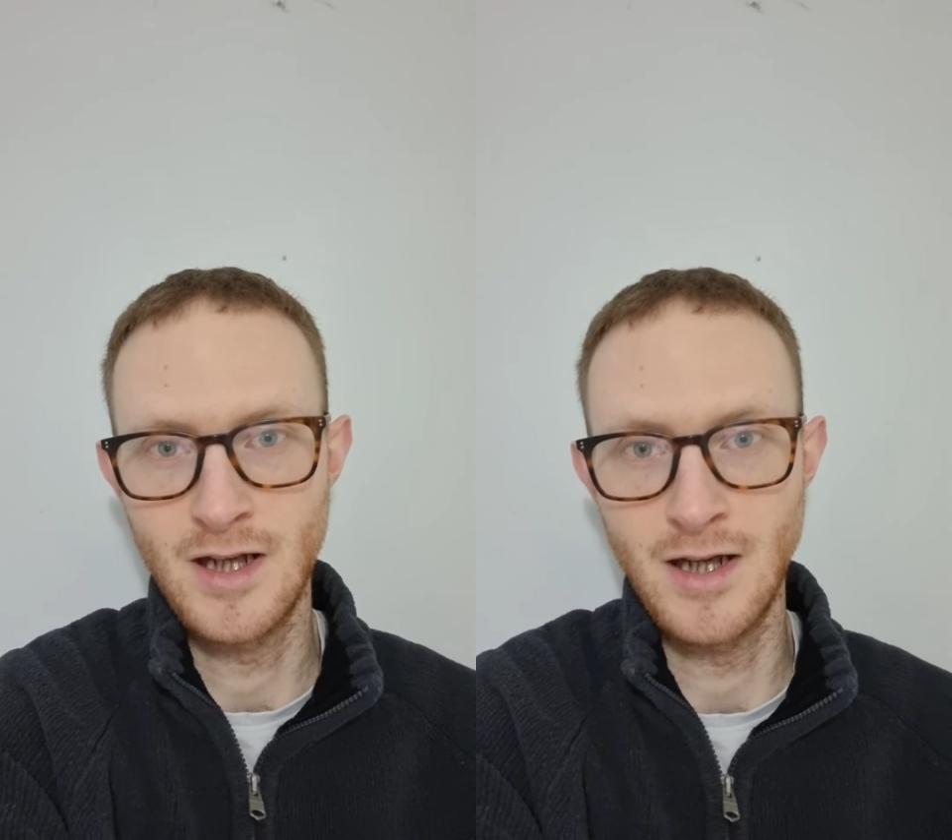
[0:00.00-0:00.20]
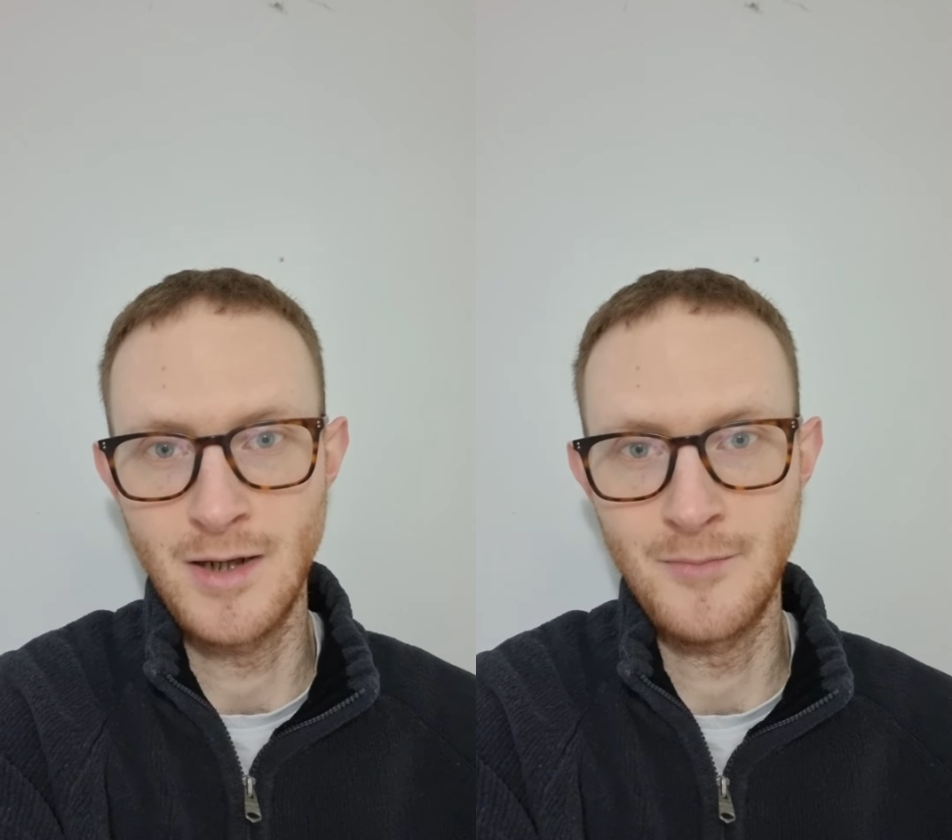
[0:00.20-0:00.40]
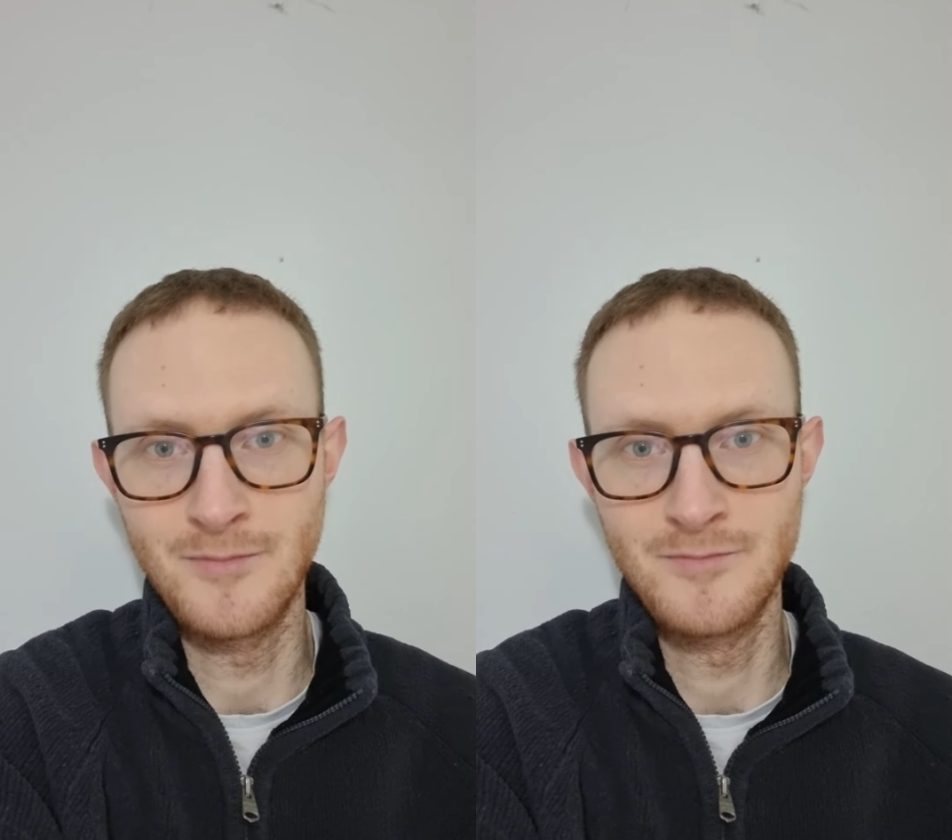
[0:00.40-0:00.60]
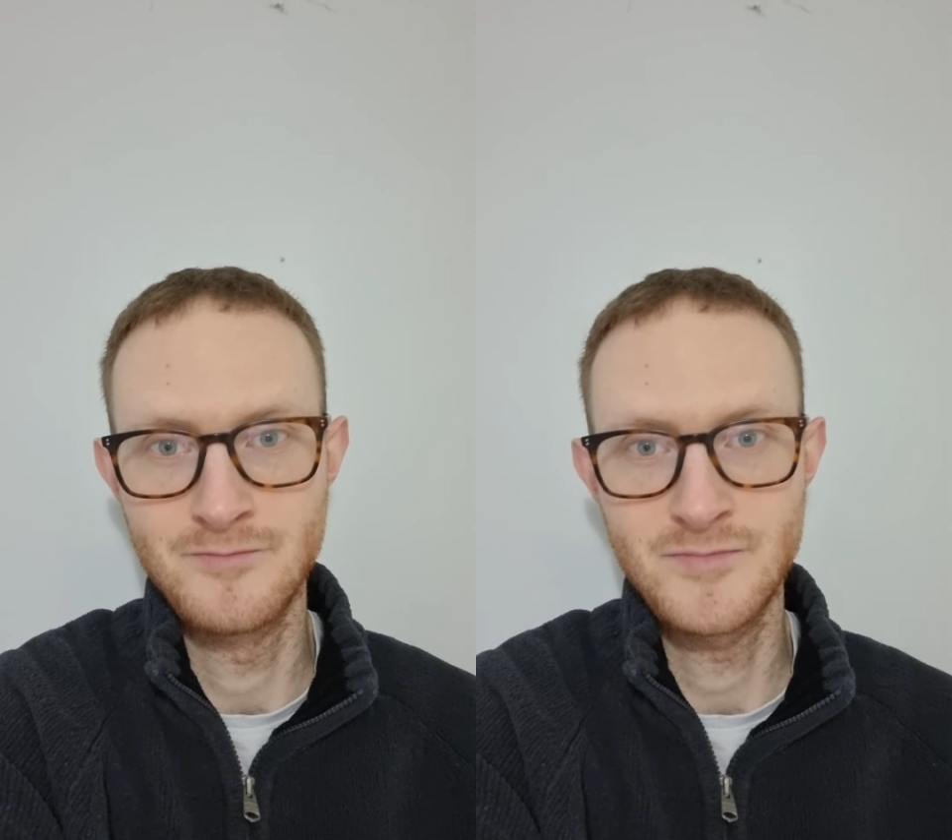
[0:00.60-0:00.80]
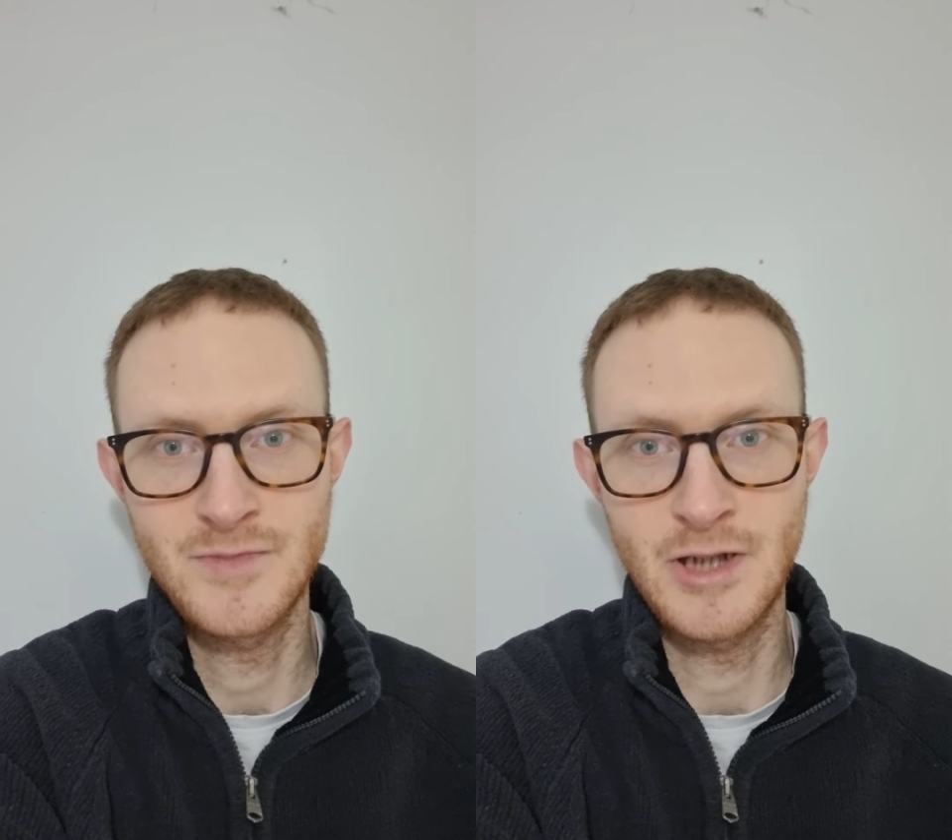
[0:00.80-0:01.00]
A
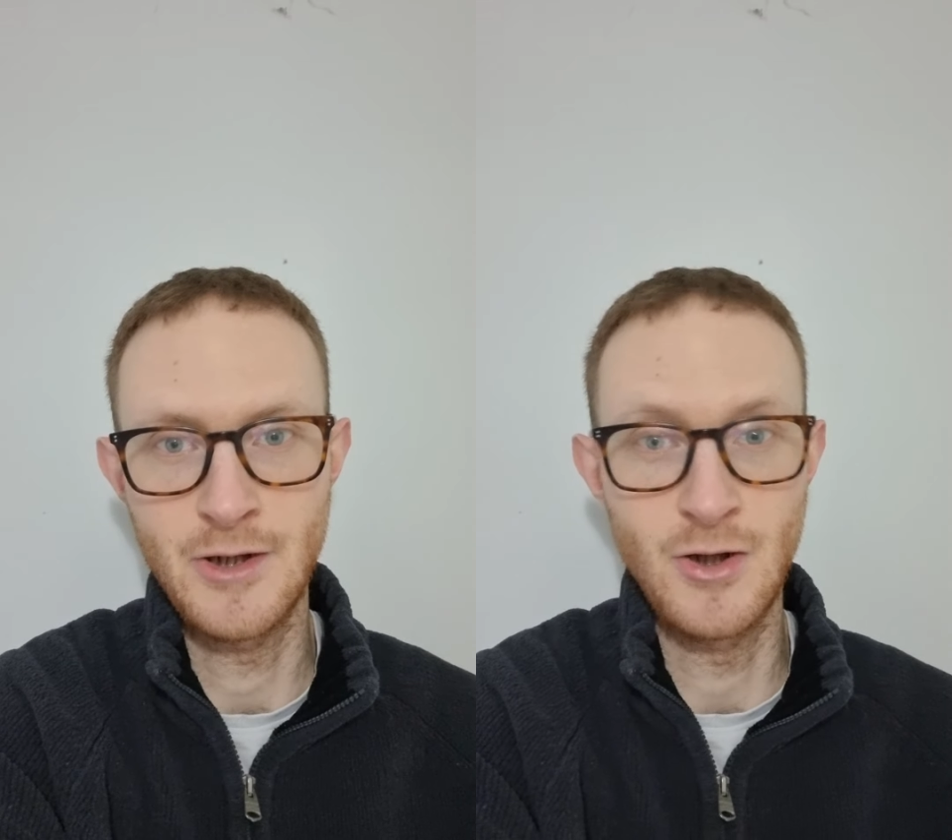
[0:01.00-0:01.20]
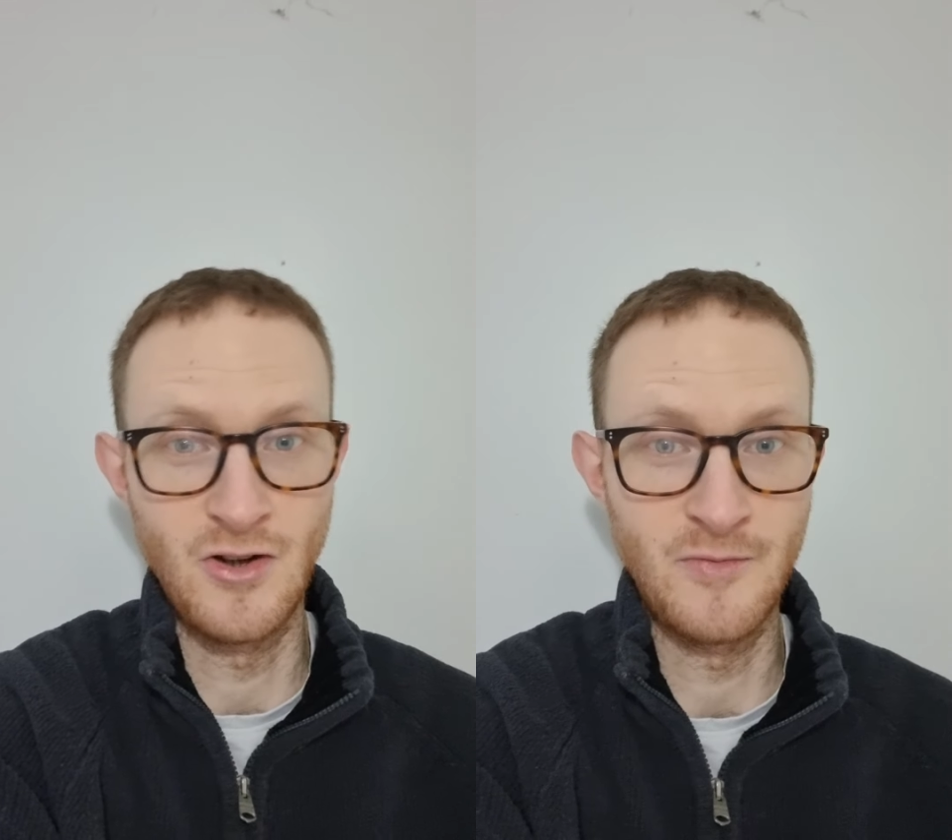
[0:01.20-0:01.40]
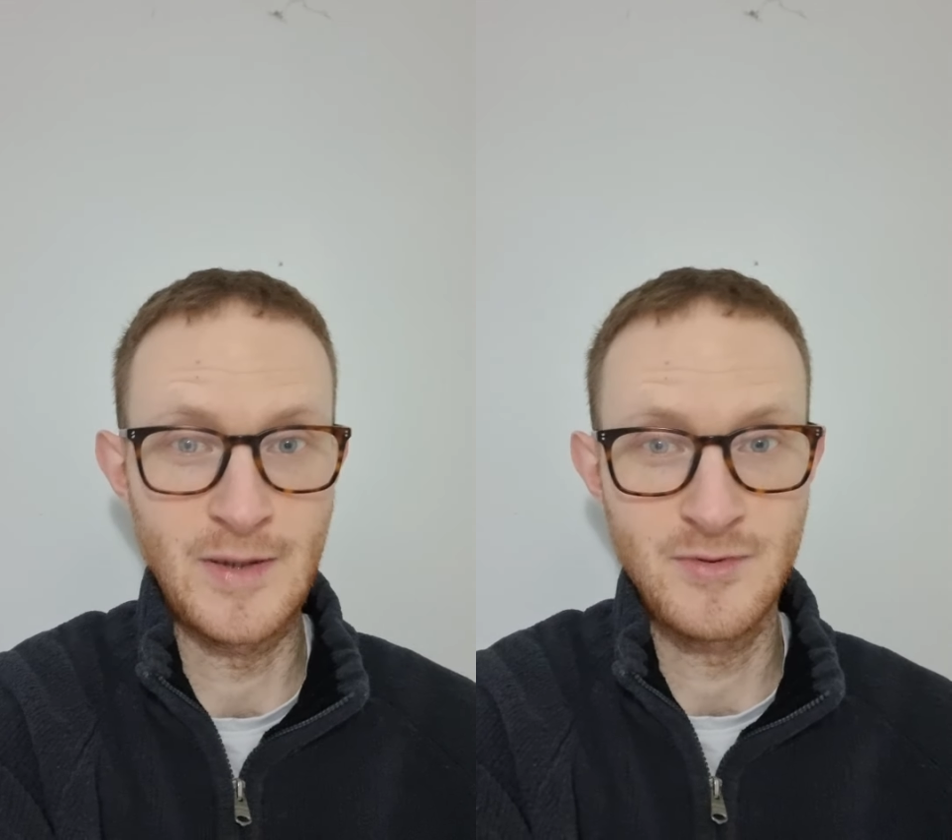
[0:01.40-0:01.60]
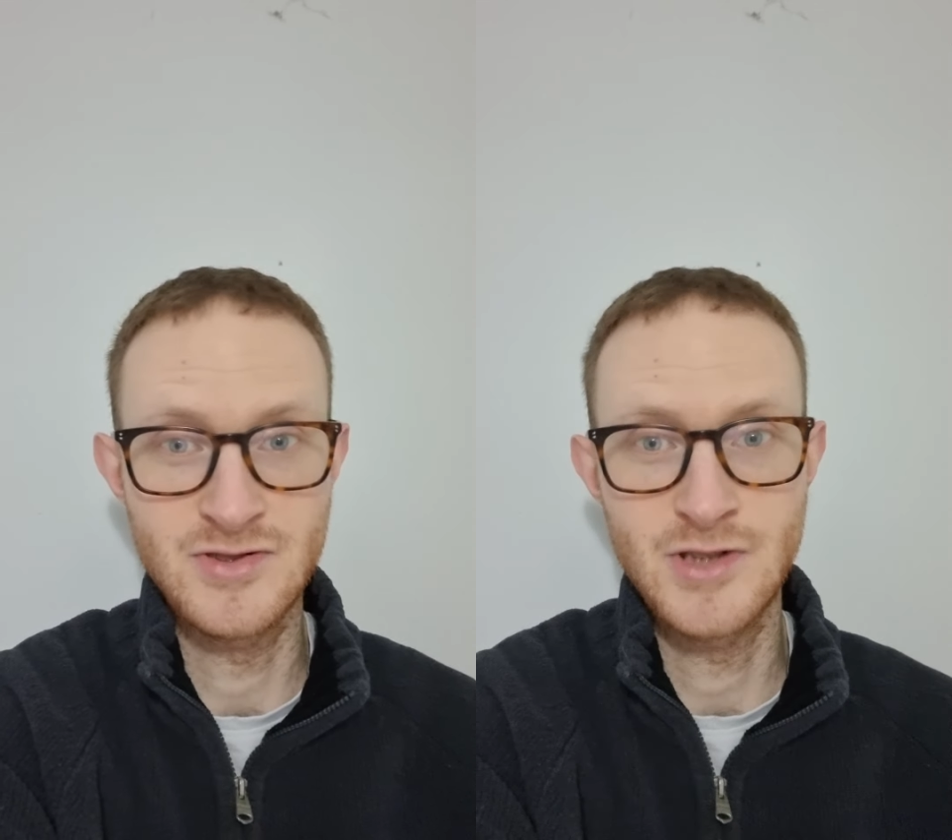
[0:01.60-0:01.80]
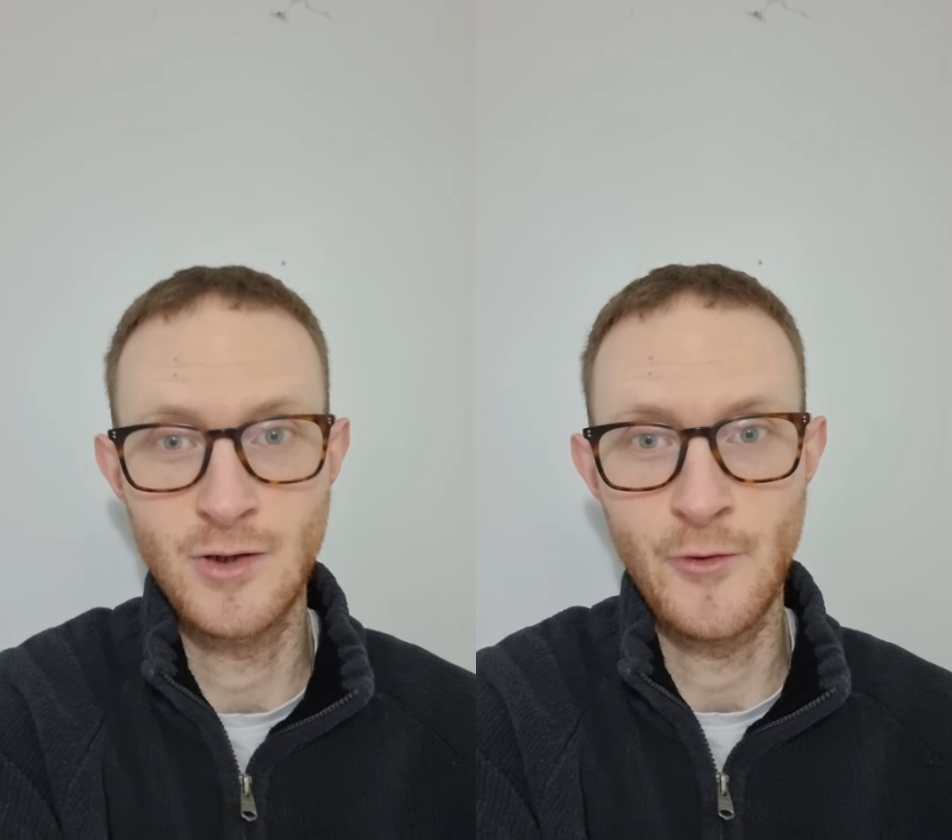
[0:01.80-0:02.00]
lot of people
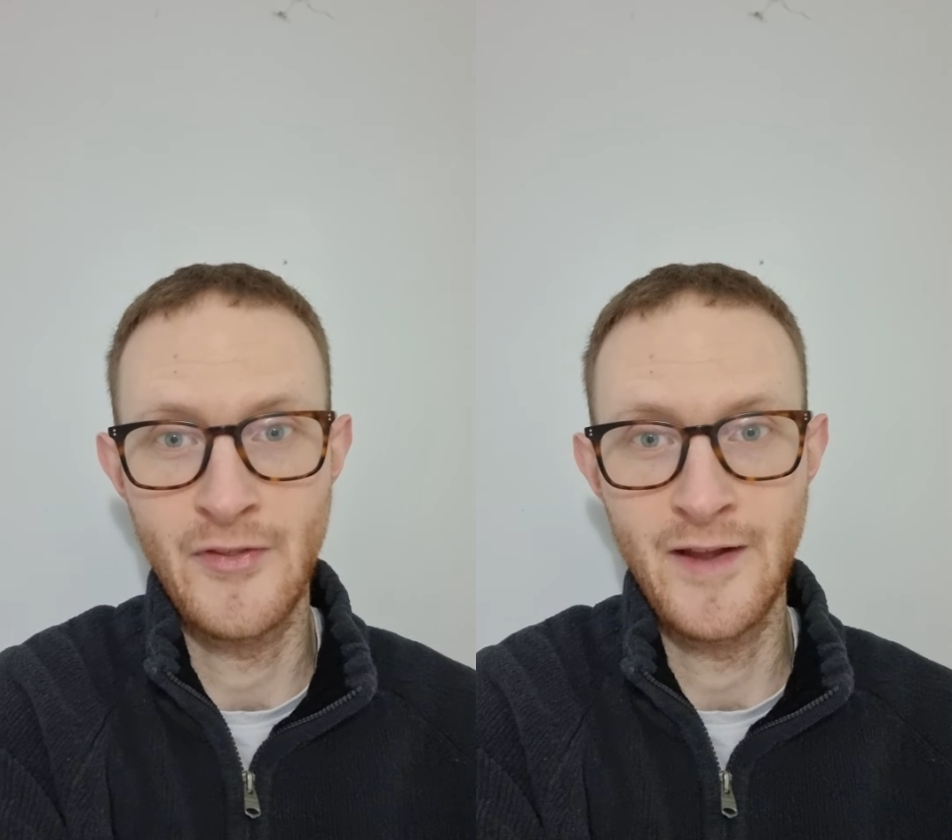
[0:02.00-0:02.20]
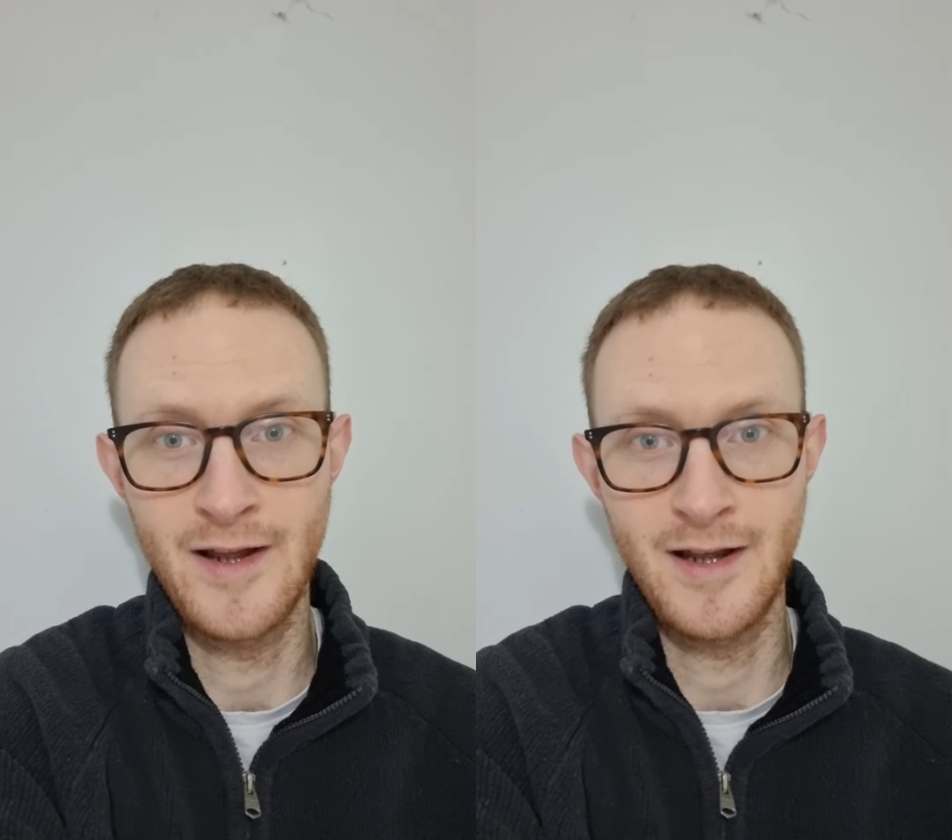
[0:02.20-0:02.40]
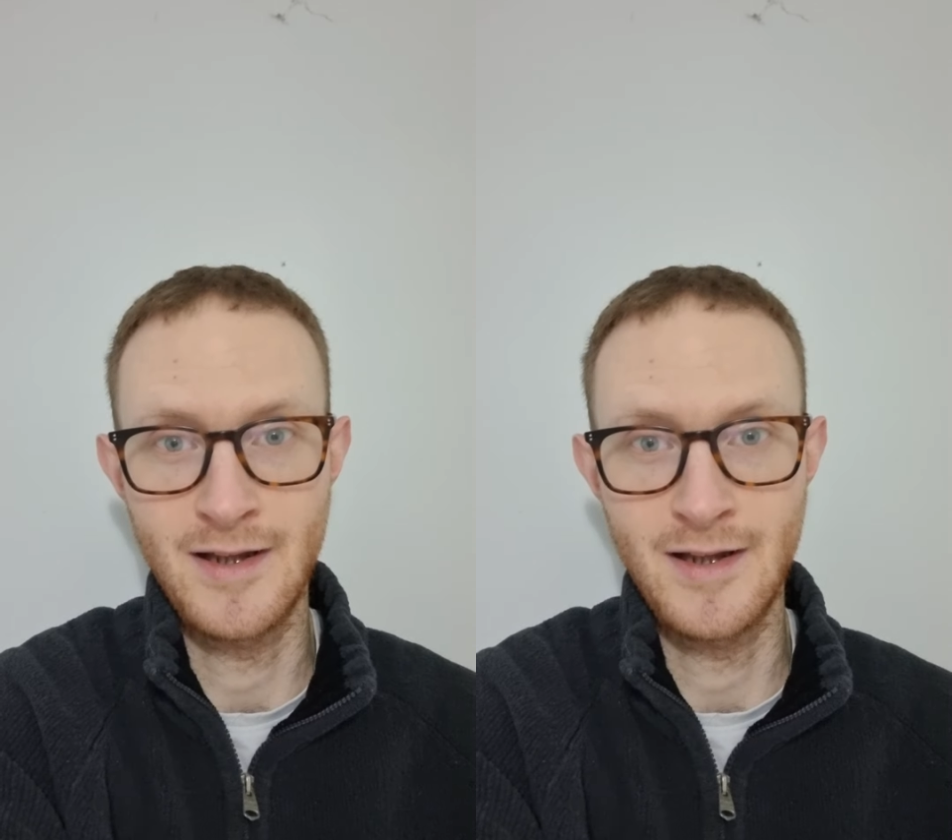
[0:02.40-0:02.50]
struggle with that,